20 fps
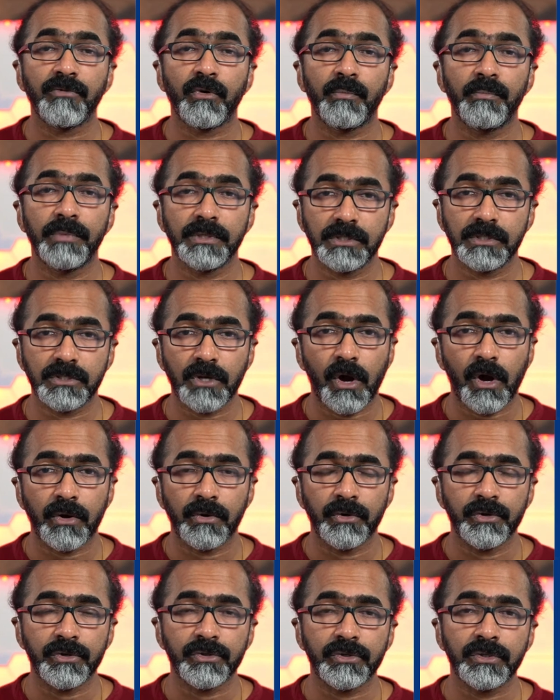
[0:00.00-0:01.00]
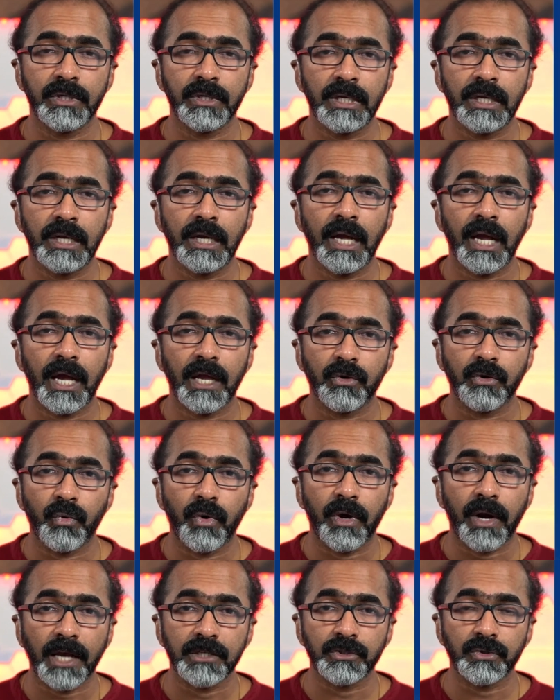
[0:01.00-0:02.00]
business owners and who
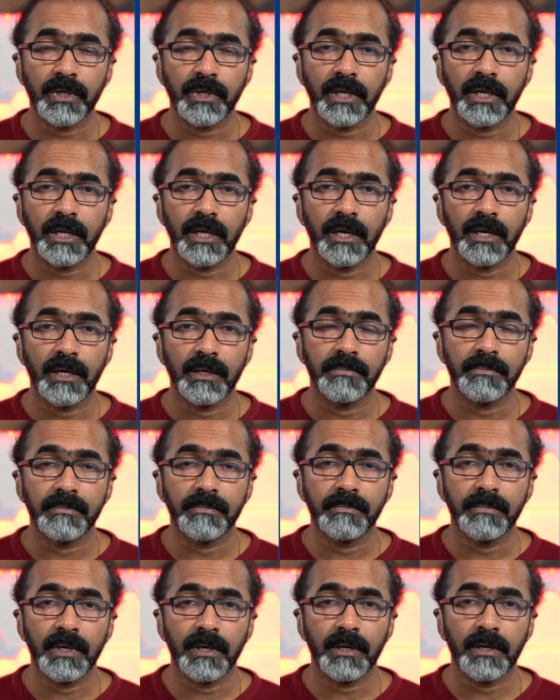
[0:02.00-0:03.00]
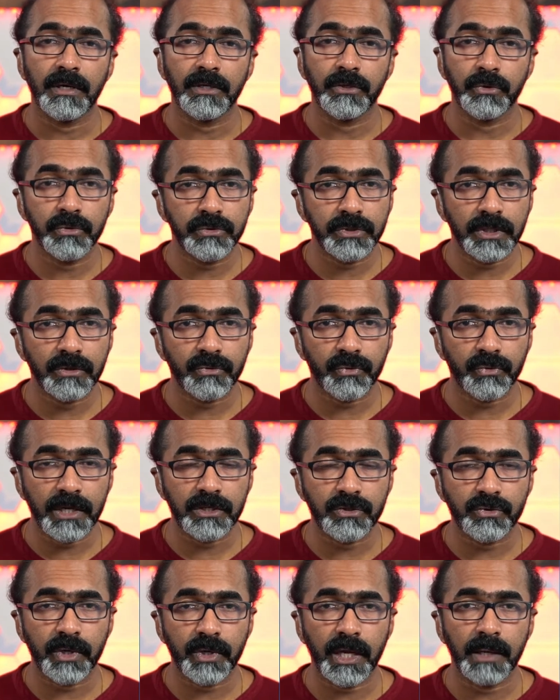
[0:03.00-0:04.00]
are actually using
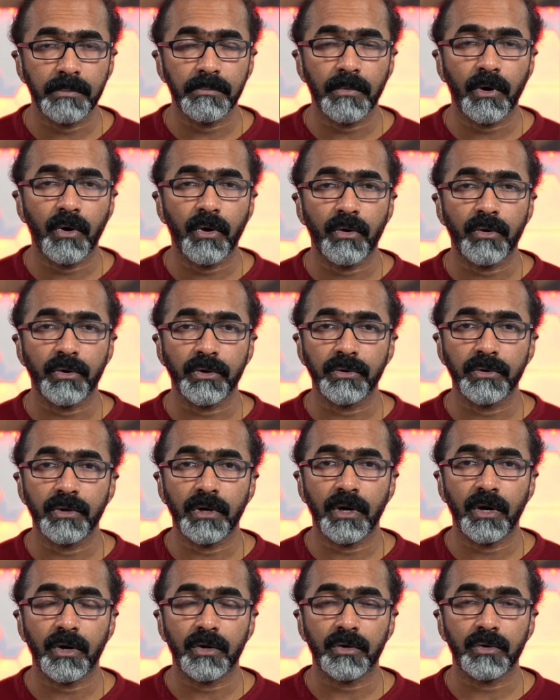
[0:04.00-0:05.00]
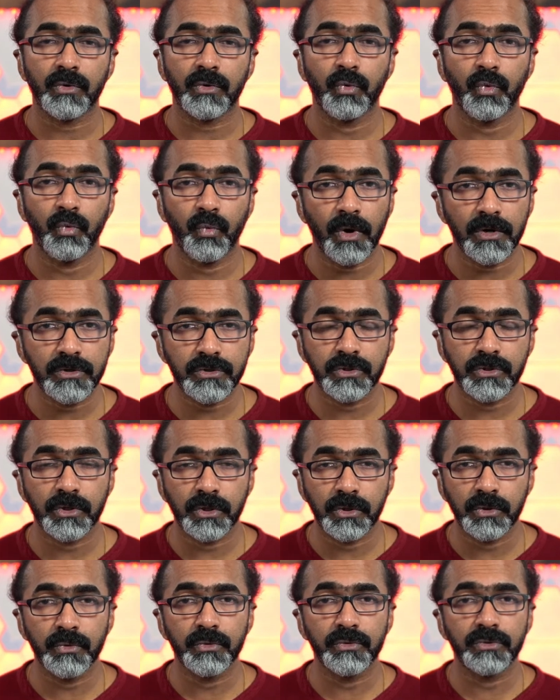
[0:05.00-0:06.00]
Restream or who wants to
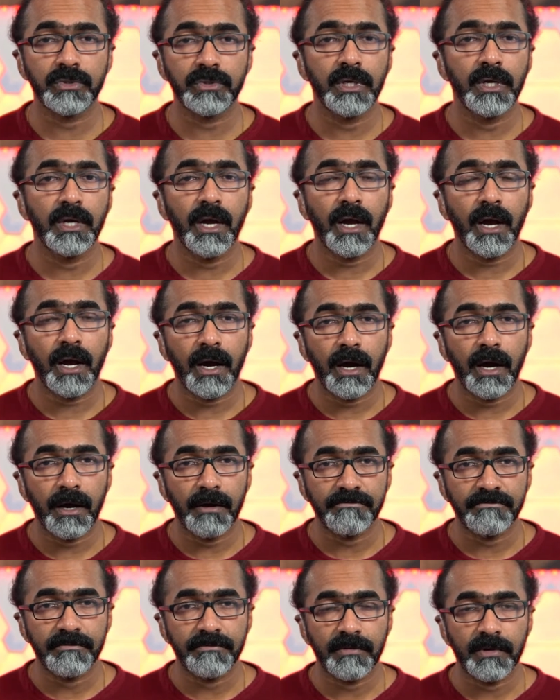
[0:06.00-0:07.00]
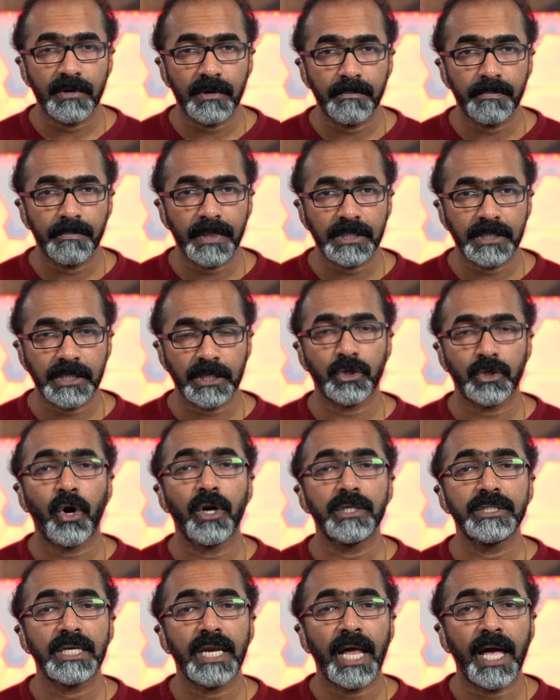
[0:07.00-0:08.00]
use
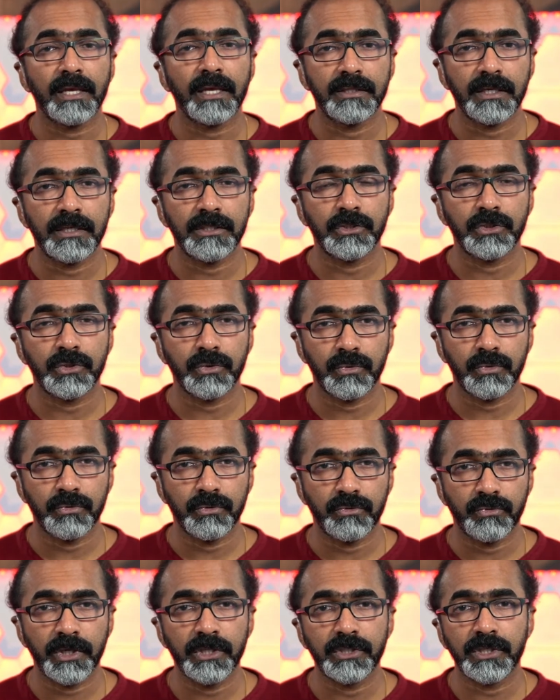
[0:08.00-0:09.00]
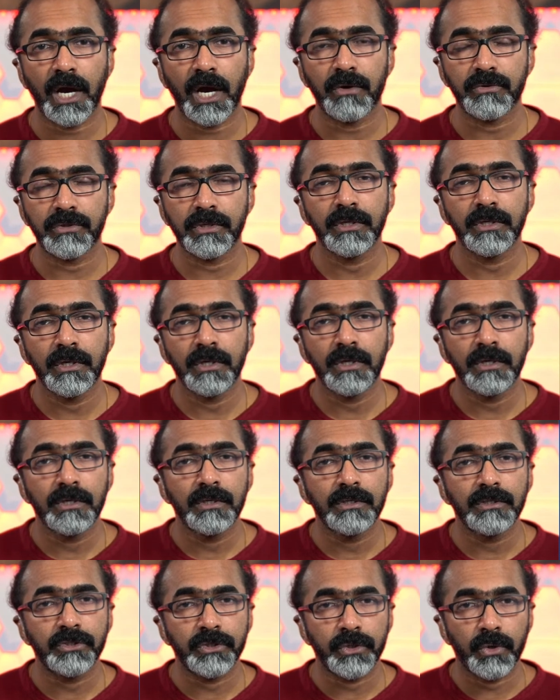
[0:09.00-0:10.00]
technology like this to reach out
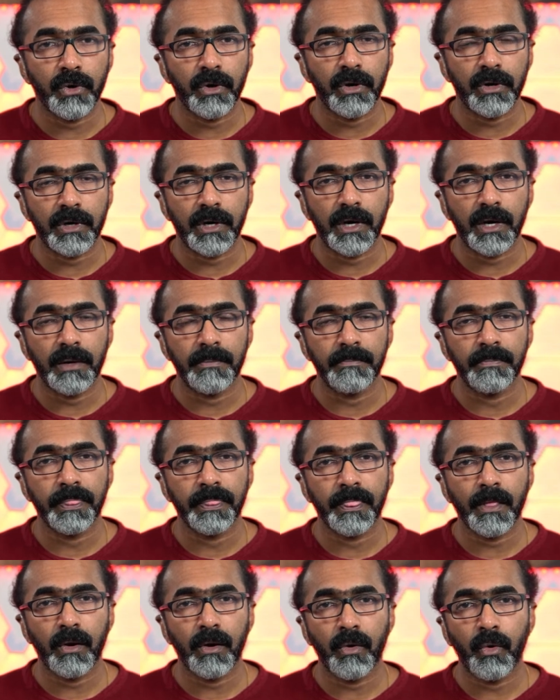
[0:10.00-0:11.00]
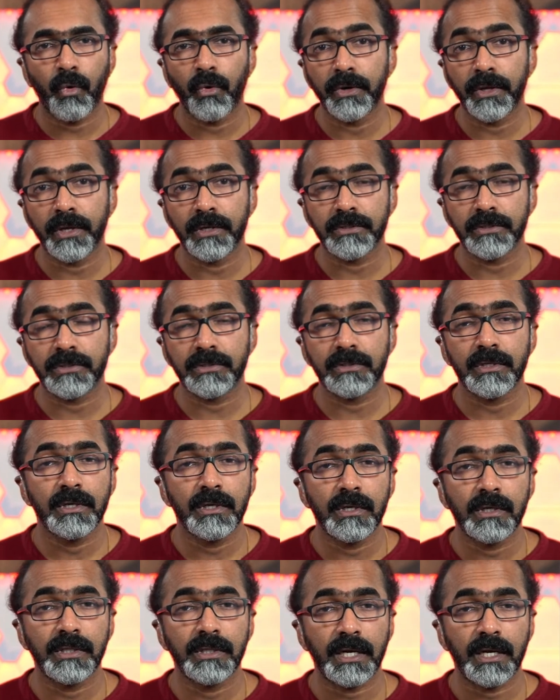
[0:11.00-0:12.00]
to your audience
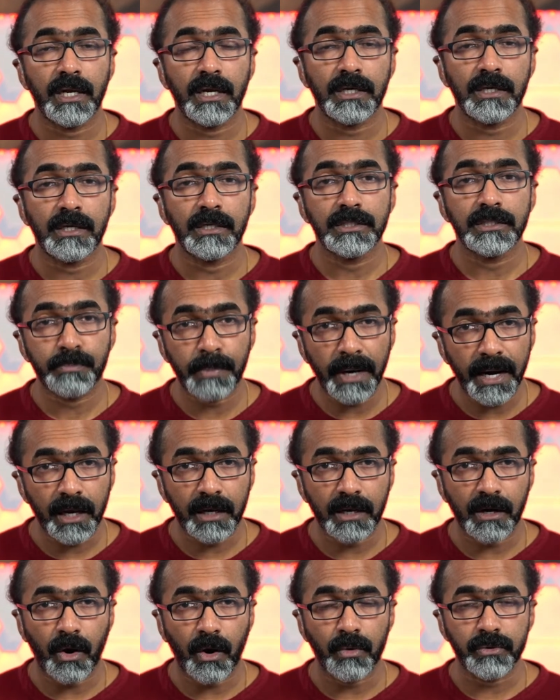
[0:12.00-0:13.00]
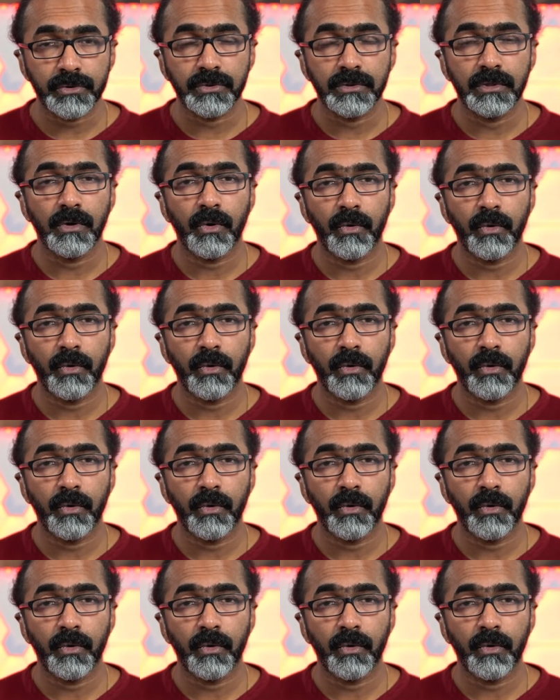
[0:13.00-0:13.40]
that are spread across